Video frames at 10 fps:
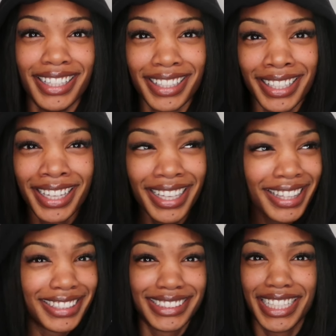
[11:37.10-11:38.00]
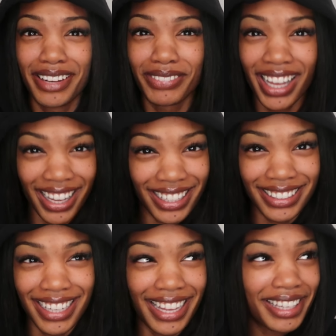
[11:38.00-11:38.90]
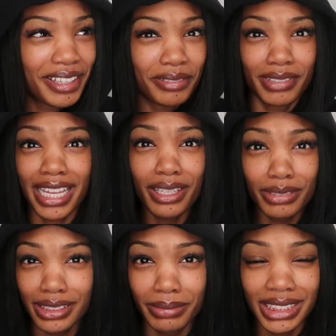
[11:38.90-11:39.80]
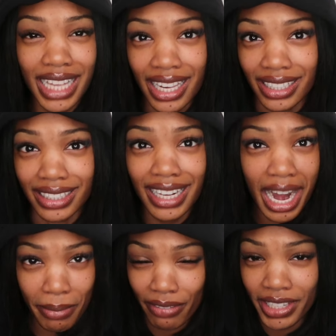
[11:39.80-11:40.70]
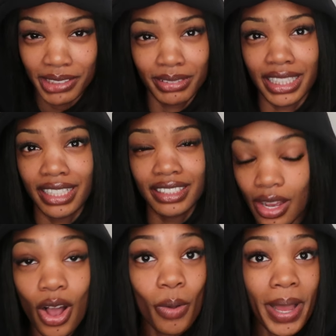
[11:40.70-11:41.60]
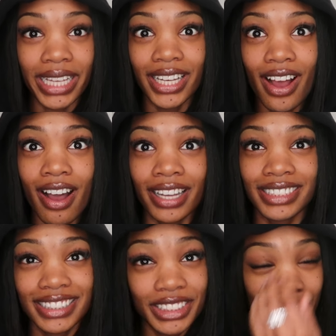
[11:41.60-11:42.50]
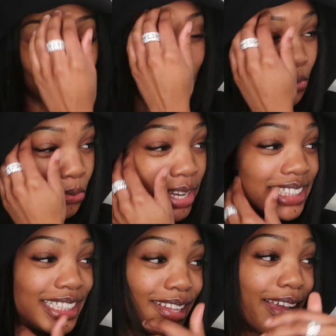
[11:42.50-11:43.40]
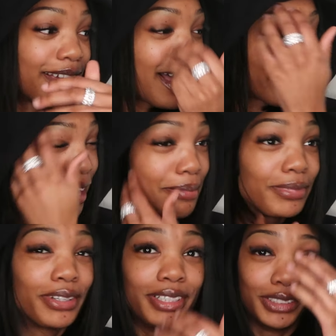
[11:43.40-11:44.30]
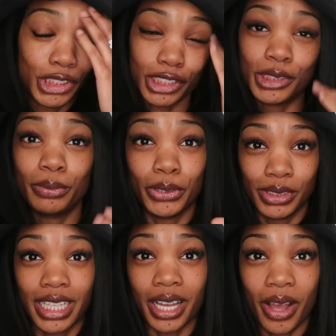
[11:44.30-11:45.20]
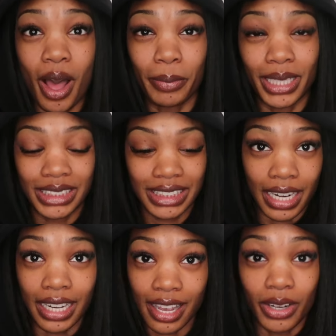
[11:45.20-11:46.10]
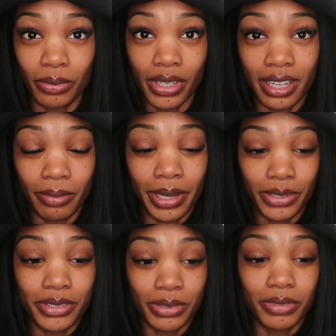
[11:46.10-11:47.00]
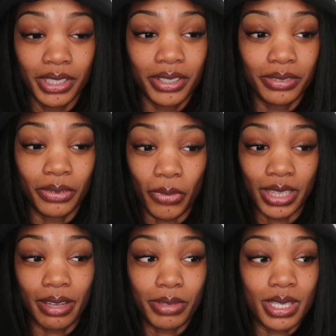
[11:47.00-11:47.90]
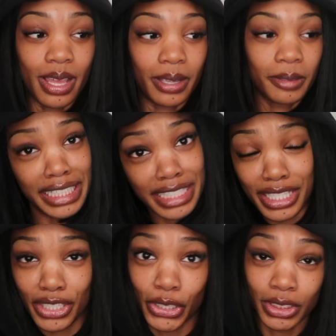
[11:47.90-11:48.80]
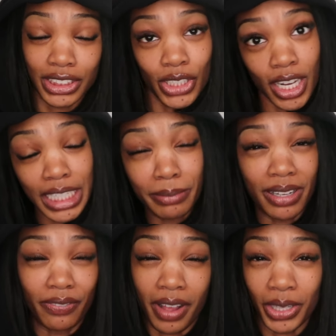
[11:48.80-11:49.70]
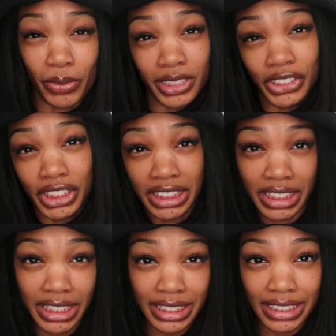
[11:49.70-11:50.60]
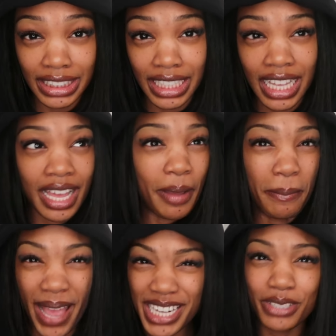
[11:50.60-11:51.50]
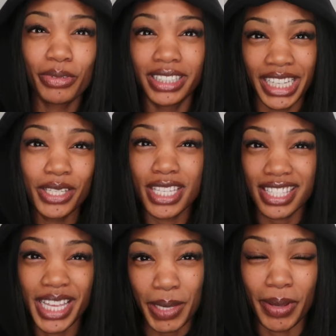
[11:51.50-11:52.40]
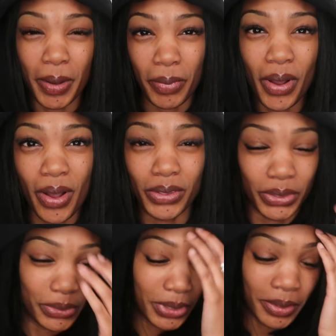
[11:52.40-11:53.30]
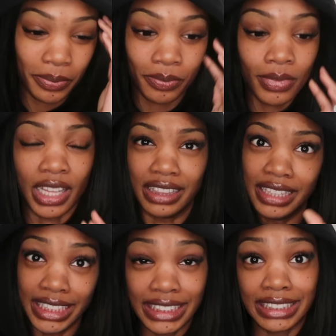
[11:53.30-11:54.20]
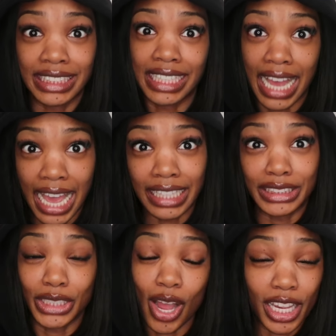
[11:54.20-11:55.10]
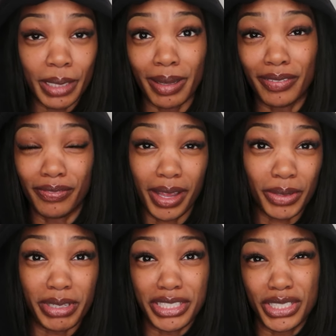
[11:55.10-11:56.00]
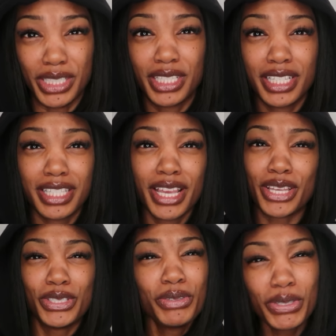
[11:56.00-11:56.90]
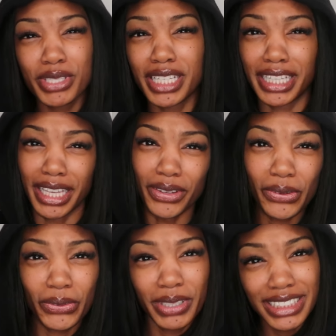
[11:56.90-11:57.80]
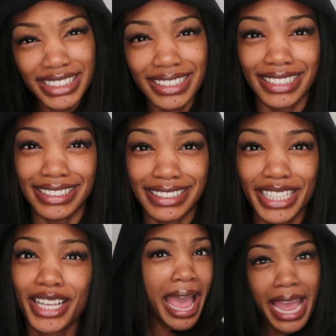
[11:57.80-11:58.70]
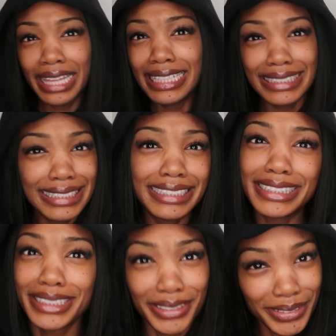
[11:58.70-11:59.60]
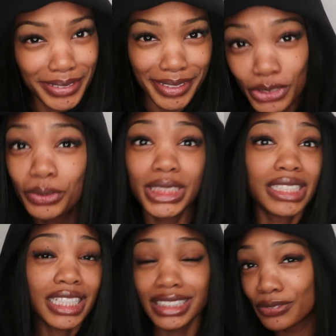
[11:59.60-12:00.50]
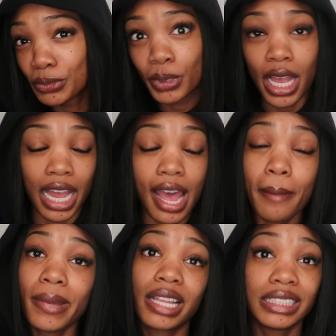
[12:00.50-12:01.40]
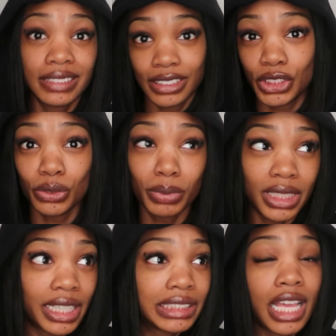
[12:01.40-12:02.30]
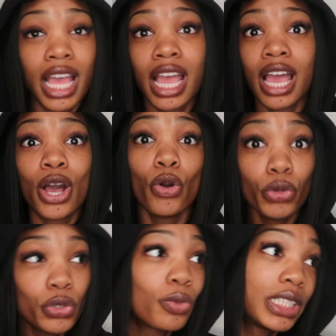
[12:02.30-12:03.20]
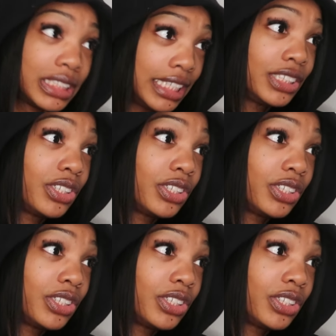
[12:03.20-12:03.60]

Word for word: the son of God? Like, that he was the Messiah. Get out of my face with that. Oh my gosh, it's just so crazy. Like I, am gonna juxtapose that comment that I got on the on my YouTube video, the one that was like, "This is the girl that's talking about following Jesus." Imagine what they used to say about Paul, dude. This is the guy that's talking about following Jesus. You used to kill Christians. I ain't listening to you. You is not sent from God. I'm not listening to you because who you was